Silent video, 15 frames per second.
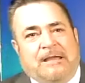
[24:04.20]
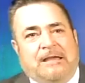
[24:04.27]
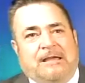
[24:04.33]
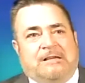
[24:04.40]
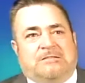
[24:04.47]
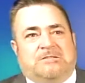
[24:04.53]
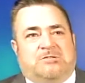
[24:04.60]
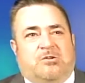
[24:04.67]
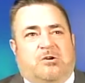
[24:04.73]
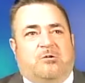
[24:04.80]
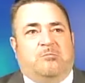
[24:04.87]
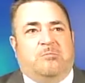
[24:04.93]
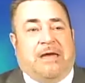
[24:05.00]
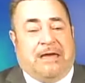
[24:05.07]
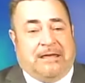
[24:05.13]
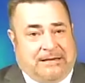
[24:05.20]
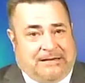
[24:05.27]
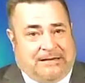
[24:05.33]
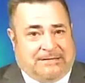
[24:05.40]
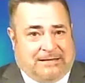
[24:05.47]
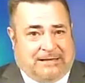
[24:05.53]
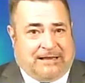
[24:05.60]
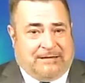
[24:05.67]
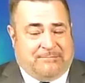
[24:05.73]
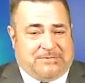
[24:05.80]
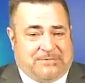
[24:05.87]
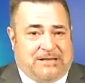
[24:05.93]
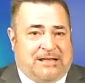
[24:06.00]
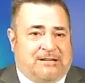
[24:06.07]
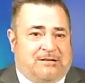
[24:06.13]
is so many times,
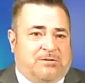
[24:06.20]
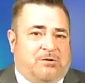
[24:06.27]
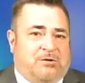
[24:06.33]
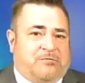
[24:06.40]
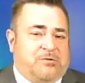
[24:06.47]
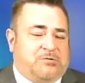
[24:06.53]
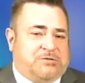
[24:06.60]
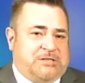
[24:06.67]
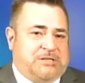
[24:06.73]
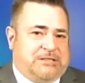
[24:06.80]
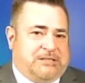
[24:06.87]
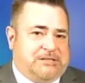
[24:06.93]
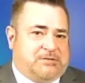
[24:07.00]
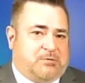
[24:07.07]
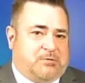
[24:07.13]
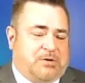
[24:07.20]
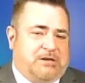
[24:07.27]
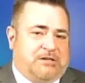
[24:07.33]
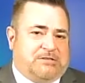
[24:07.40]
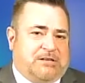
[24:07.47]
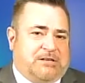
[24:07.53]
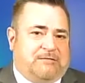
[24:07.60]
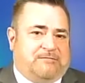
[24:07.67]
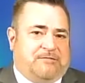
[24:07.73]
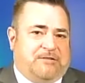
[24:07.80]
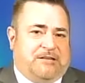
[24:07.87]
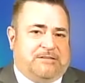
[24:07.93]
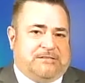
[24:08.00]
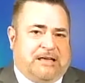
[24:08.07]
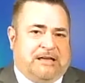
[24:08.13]
and I don't know if you see this quite as often
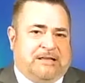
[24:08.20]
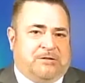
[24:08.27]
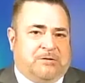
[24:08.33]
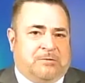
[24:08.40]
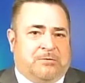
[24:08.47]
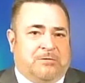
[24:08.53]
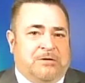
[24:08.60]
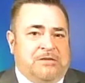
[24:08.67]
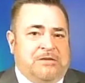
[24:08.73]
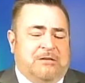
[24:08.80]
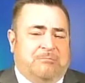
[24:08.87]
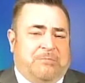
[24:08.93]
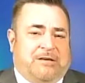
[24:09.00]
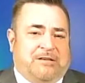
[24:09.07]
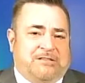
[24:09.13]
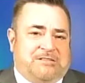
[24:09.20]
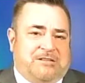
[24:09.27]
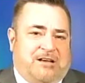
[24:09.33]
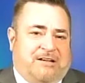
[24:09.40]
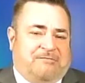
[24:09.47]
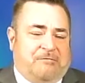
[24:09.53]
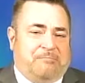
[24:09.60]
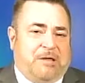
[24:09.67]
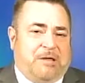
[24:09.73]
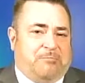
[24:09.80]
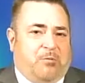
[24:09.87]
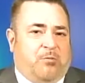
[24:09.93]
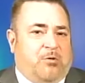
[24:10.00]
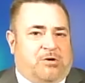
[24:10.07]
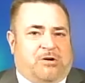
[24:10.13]
as I do, because often
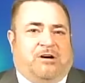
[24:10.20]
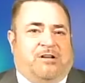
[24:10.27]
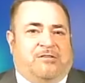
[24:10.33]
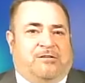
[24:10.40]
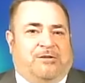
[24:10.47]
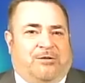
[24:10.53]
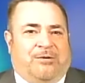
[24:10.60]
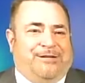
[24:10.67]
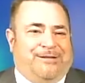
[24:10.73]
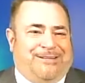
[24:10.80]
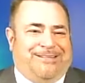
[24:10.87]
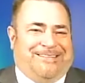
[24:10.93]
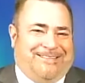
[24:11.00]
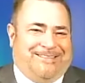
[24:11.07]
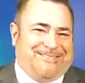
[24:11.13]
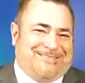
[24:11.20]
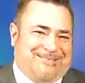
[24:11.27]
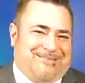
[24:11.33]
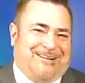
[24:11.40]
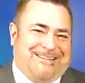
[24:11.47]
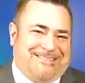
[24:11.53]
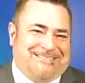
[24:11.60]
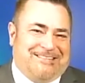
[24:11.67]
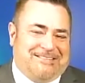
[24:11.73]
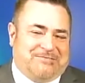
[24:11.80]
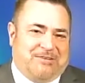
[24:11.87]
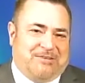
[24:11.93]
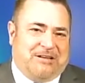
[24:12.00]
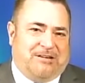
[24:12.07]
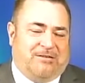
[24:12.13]
people won't call their lawyer until there's a crisis,
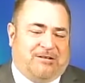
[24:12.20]
right?